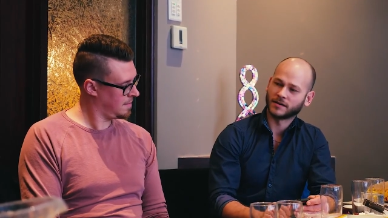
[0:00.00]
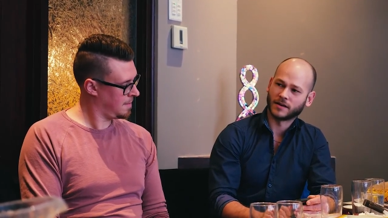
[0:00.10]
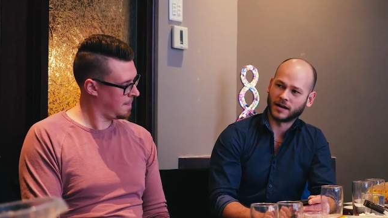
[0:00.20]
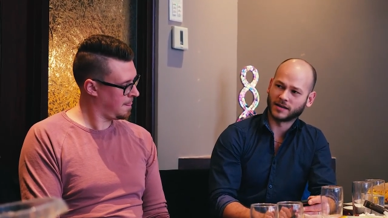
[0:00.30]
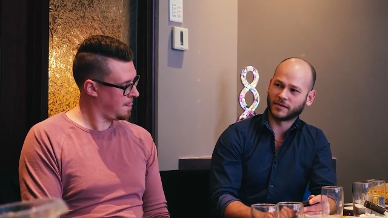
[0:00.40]

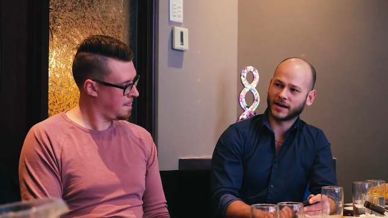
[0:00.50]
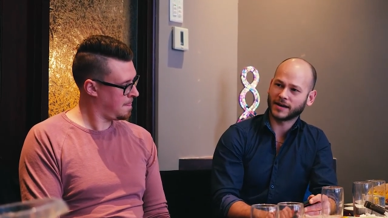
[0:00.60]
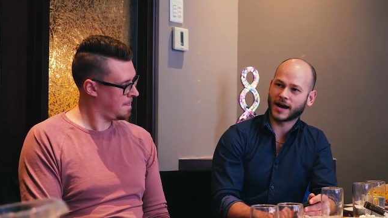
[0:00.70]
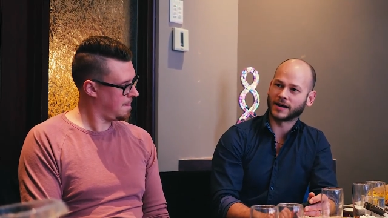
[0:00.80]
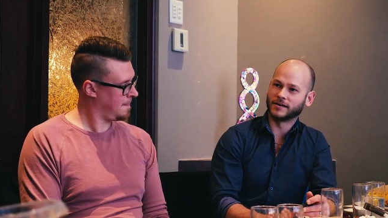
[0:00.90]
Speaker 1: And I'm
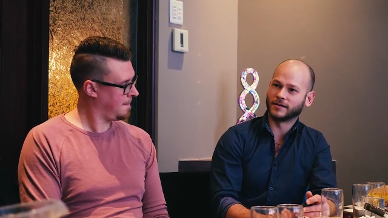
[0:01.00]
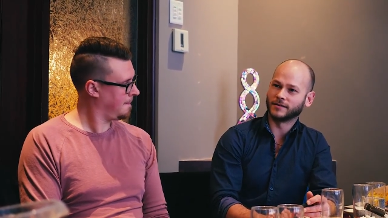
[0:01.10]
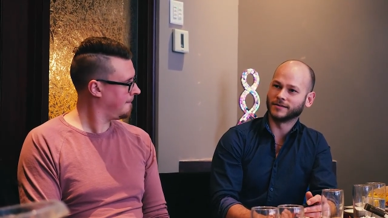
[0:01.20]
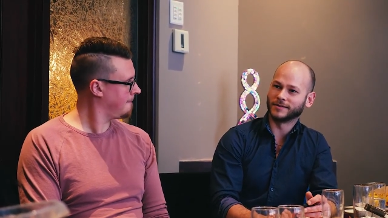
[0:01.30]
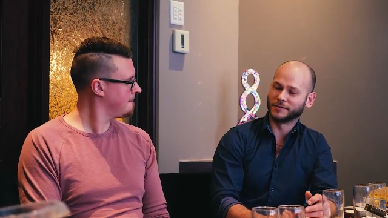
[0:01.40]
like,
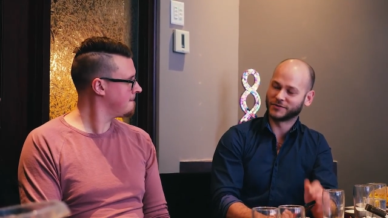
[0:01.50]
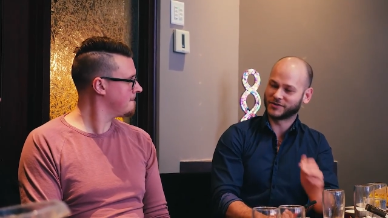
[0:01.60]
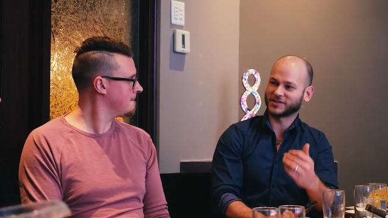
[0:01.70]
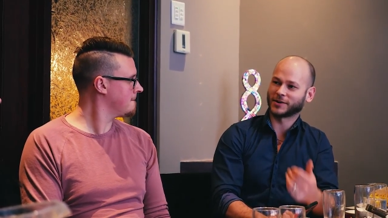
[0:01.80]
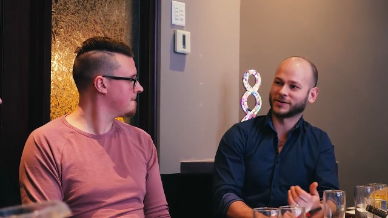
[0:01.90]
we've
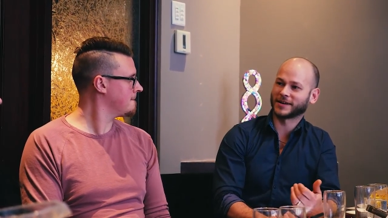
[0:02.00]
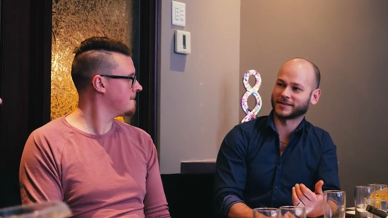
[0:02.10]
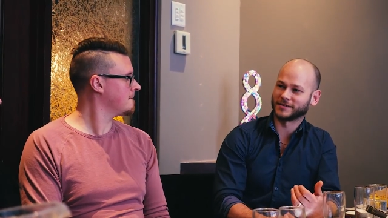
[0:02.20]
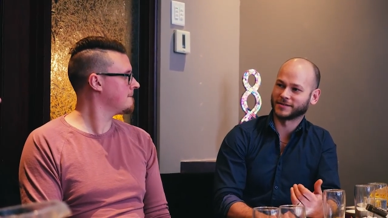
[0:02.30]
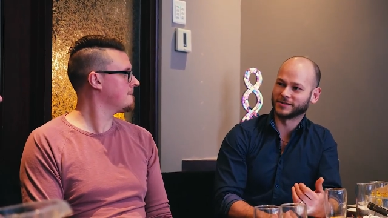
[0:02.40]
just learned
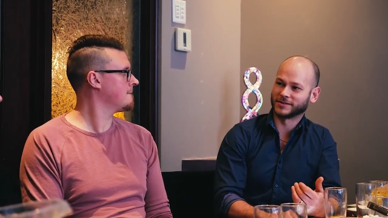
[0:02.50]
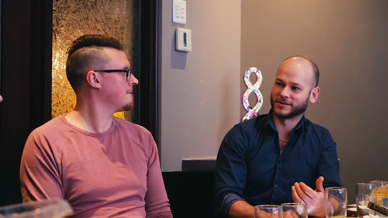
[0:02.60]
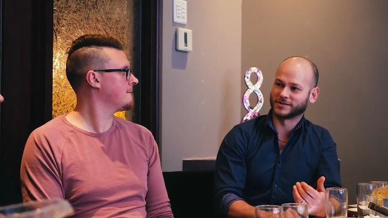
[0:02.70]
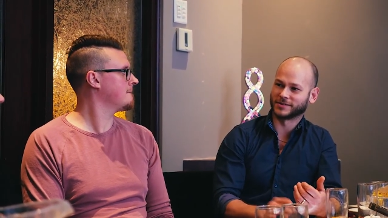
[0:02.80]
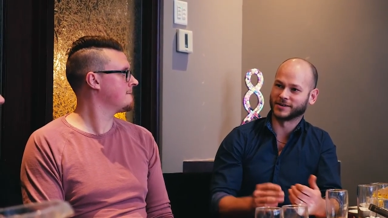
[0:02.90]
that
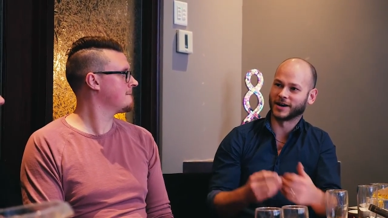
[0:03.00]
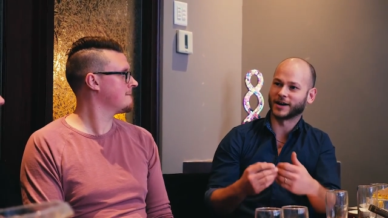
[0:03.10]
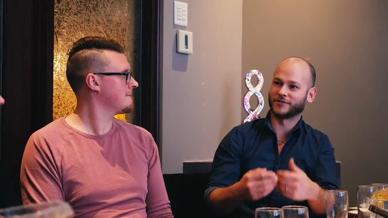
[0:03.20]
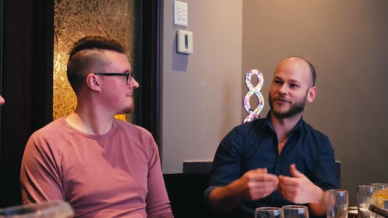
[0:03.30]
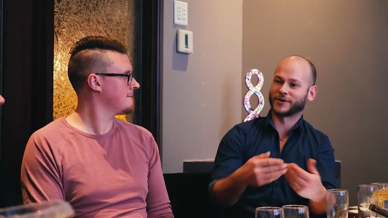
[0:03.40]

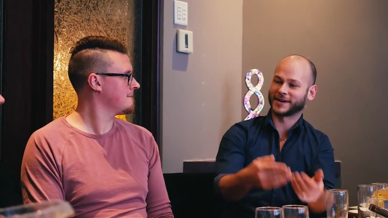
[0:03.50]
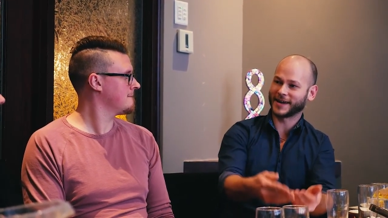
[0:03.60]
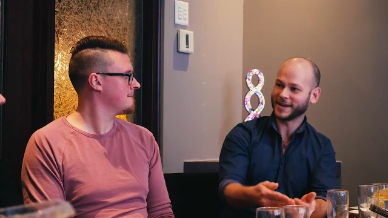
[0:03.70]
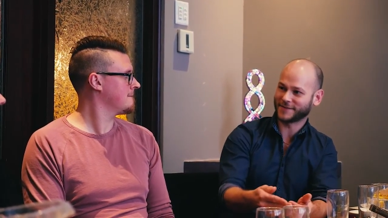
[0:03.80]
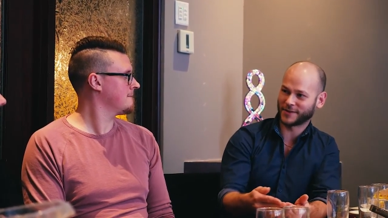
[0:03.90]
God
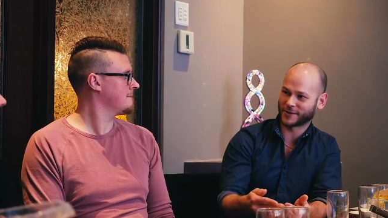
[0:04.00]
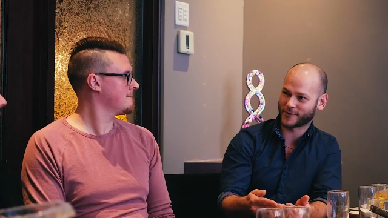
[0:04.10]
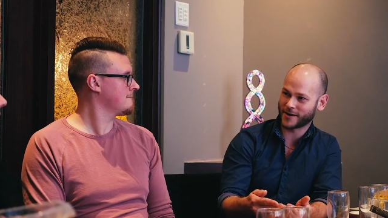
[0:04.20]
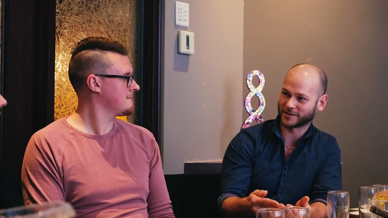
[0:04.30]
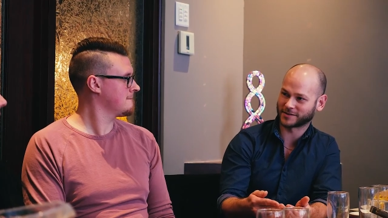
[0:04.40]
forgave at the
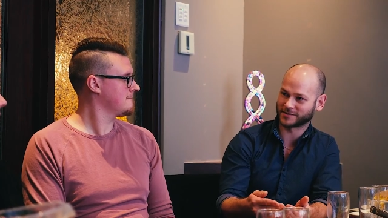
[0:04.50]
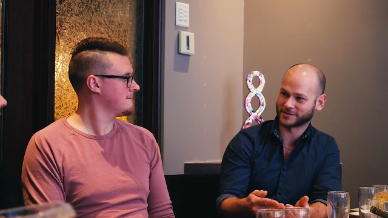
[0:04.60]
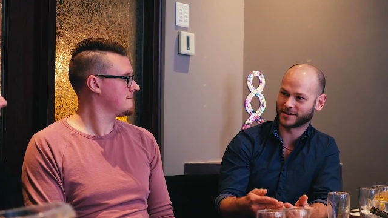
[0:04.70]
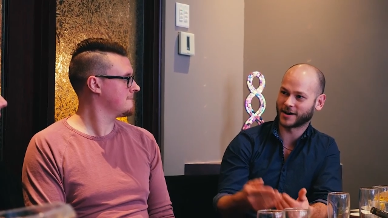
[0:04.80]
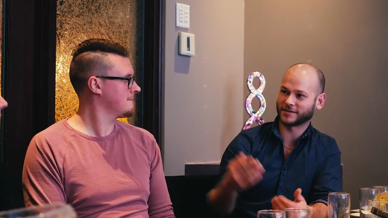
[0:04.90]
cross.
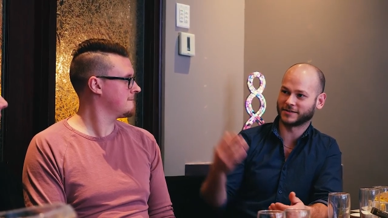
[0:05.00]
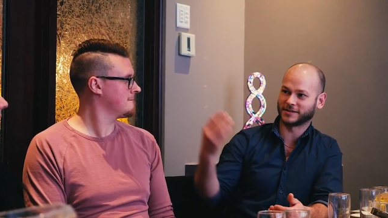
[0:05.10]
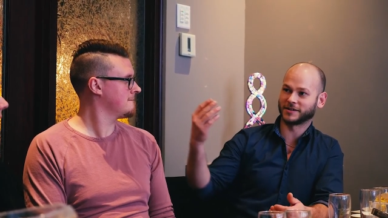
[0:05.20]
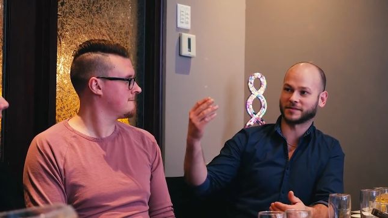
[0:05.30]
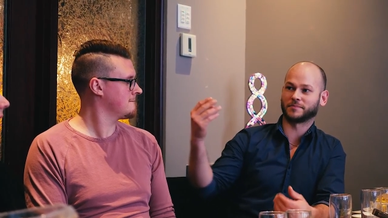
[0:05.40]
God did
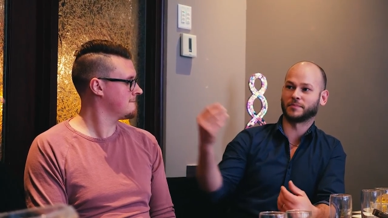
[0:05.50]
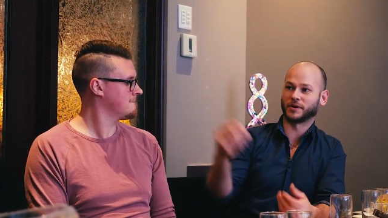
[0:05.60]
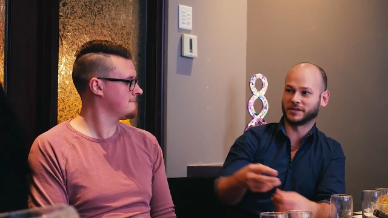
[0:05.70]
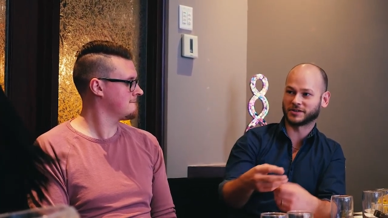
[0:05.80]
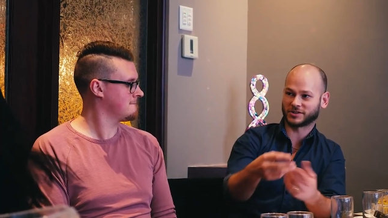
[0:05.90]
not
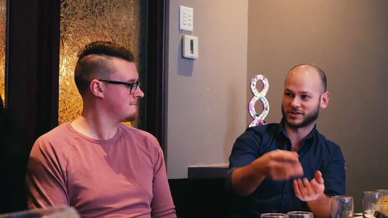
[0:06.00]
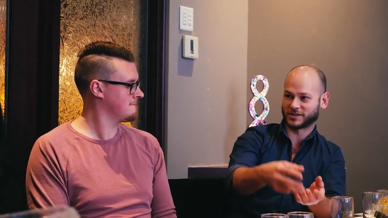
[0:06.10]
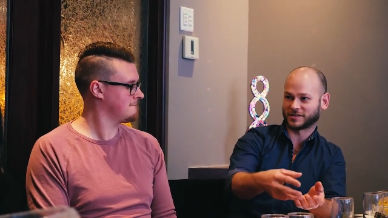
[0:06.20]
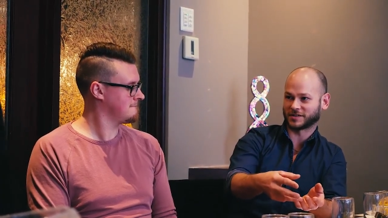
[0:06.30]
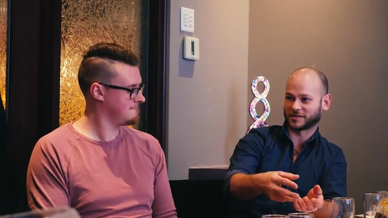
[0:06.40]
punish
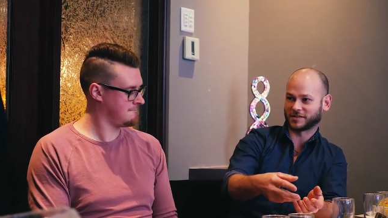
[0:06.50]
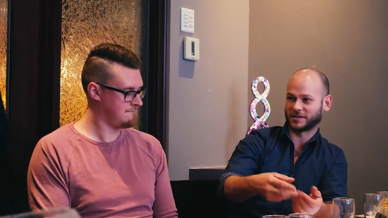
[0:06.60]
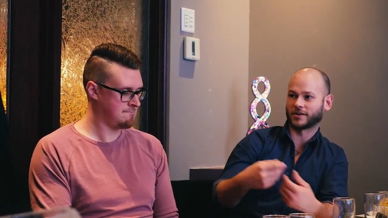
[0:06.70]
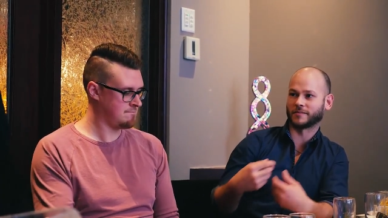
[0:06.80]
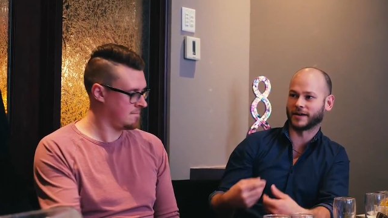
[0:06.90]
Jesus
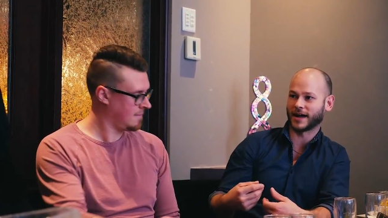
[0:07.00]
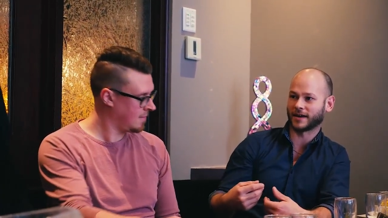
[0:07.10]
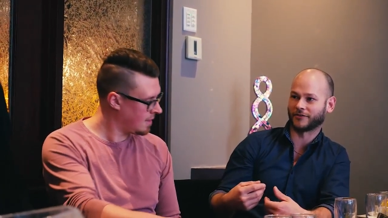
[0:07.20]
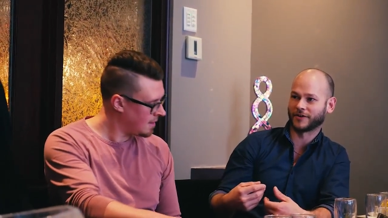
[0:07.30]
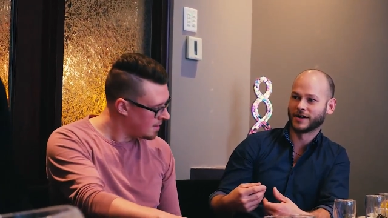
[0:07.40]
in our
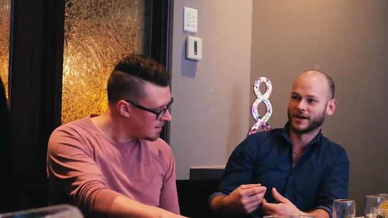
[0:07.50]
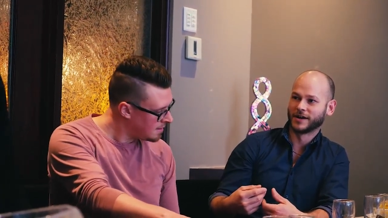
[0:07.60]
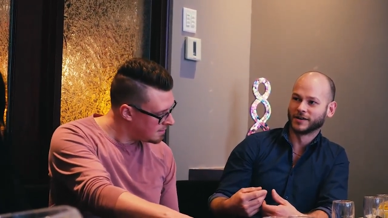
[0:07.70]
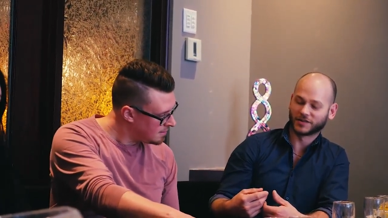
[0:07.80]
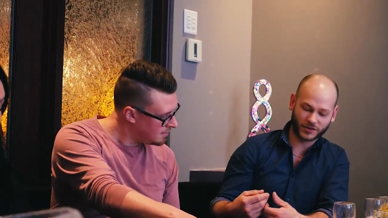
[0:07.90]
behalf.
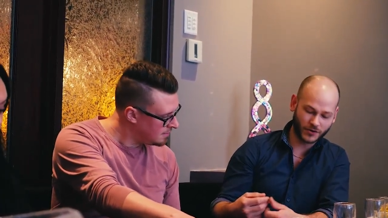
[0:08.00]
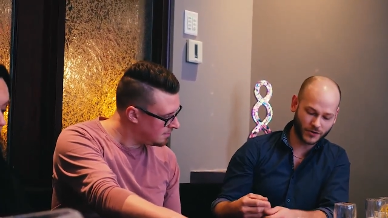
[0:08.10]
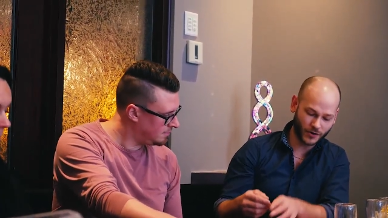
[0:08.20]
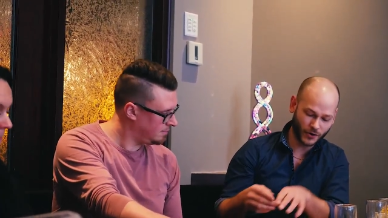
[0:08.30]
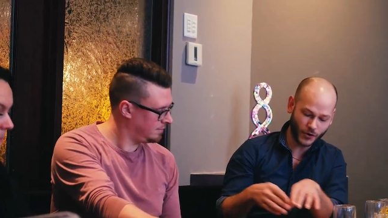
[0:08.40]

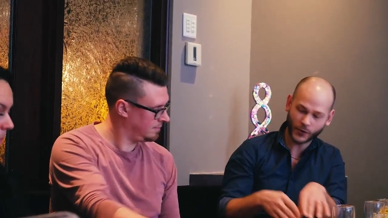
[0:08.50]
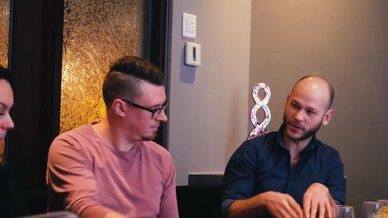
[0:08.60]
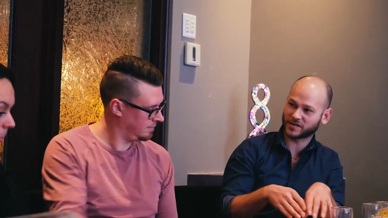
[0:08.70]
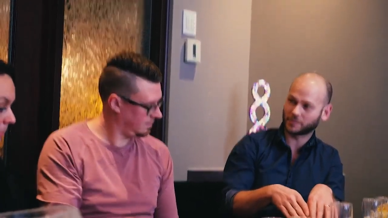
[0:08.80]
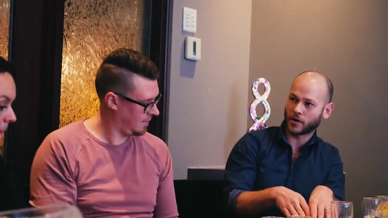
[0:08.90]
So who
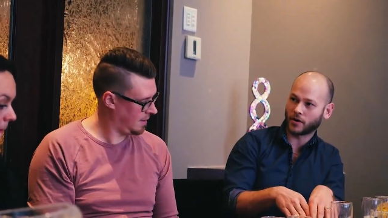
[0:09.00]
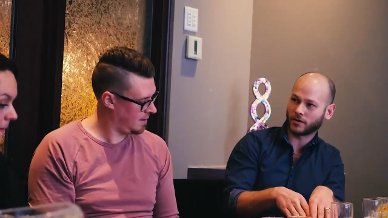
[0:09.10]
is Paul